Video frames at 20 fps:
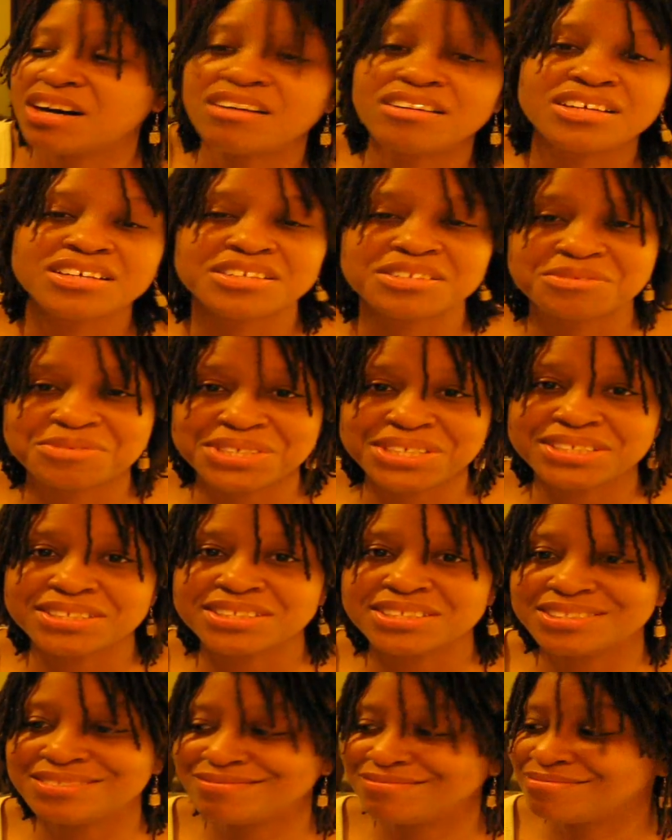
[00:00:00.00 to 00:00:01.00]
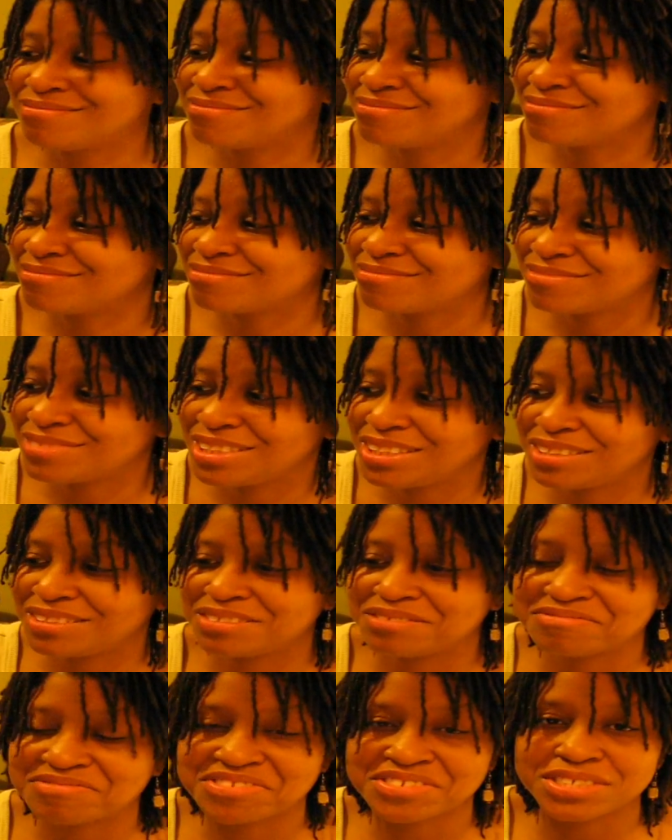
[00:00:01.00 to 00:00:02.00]
are the reason, you know,
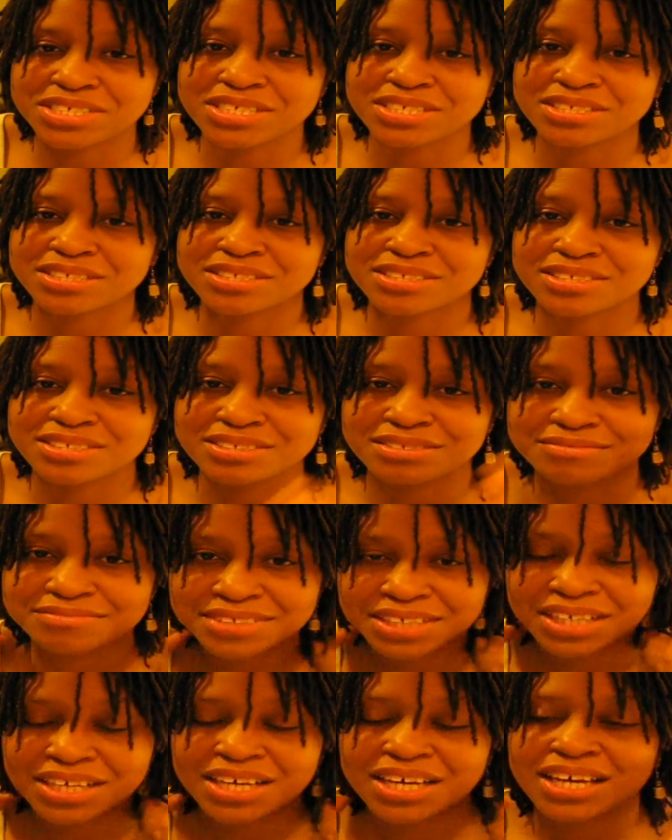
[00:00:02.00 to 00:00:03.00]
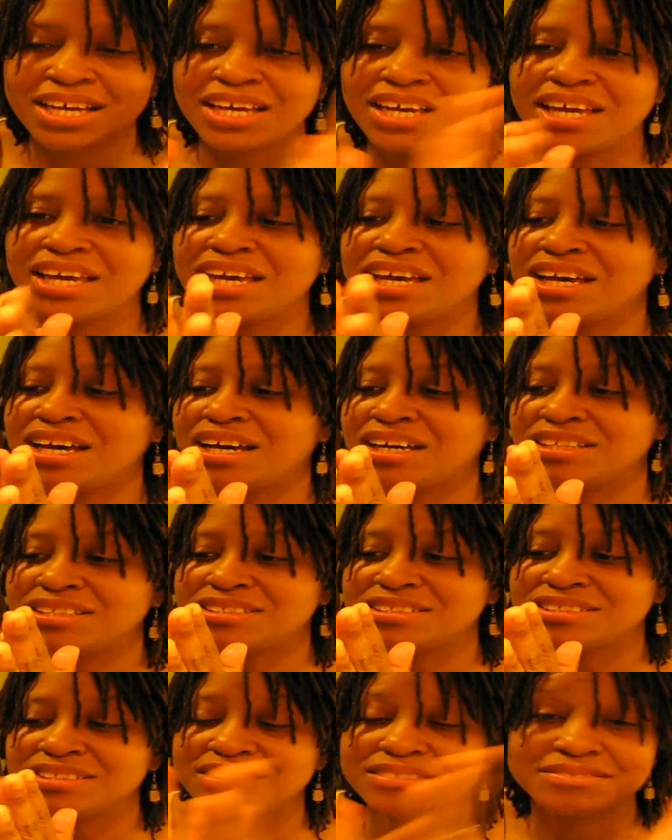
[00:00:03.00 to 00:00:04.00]
for this and
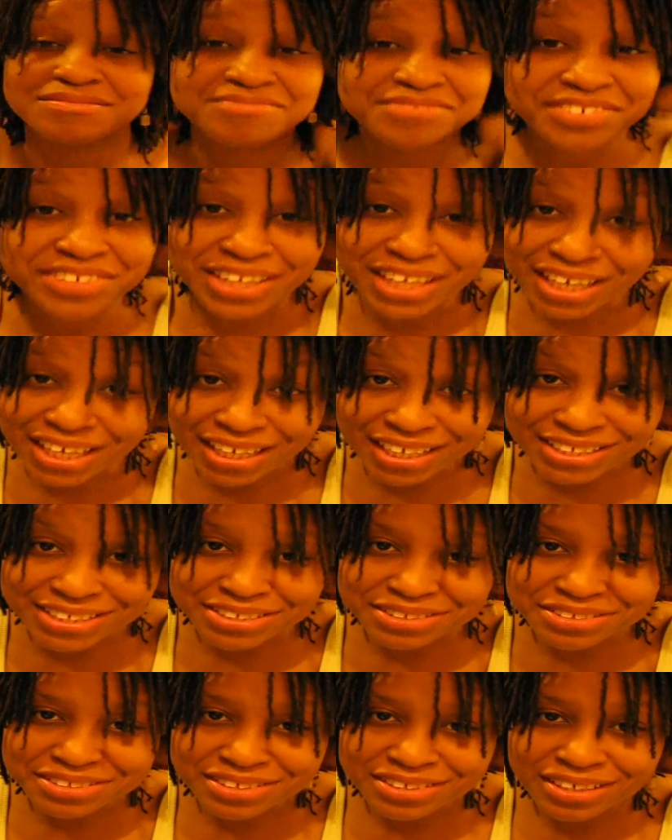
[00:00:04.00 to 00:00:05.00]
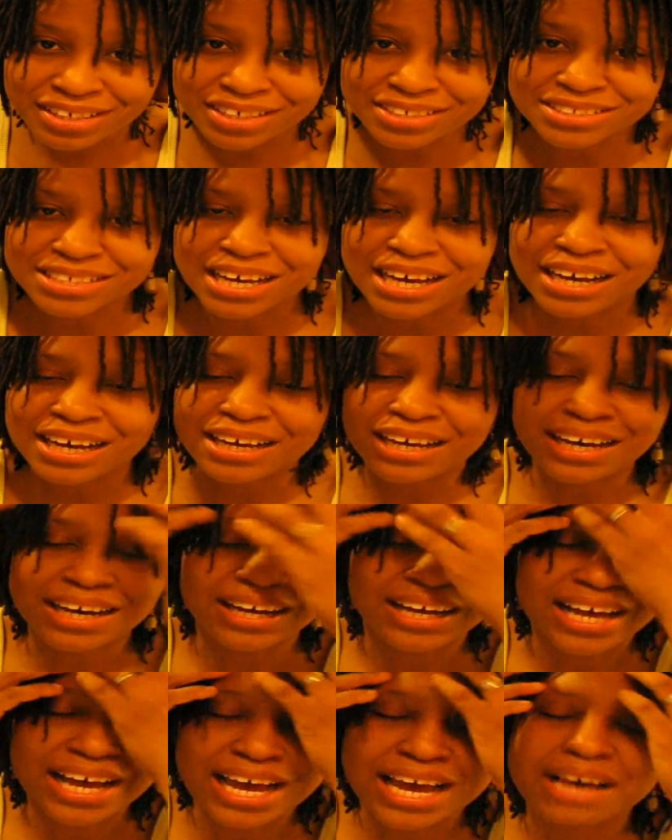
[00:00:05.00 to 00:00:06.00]
for these, because
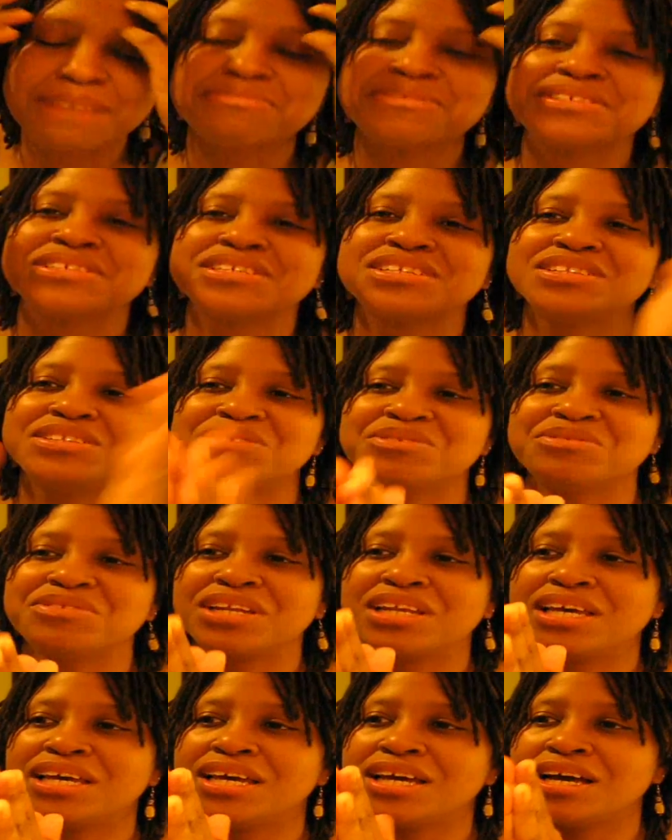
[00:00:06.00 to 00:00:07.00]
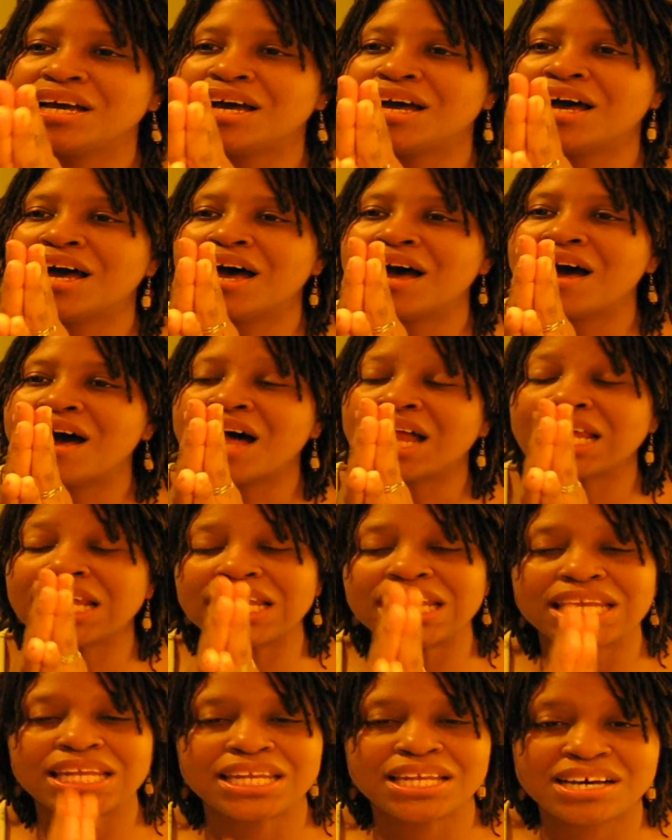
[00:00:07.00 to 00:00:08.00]
I absolutely
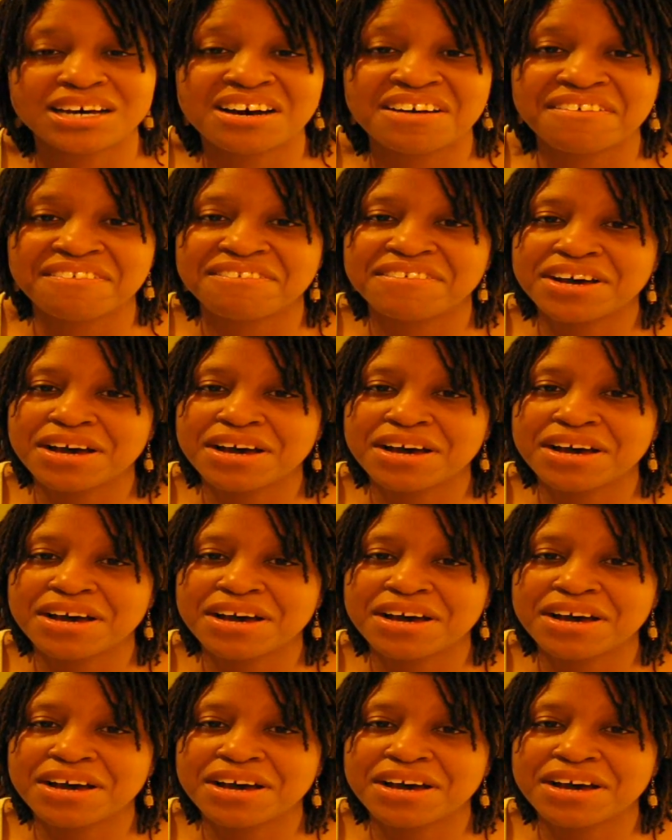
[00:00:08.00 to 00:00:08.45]
love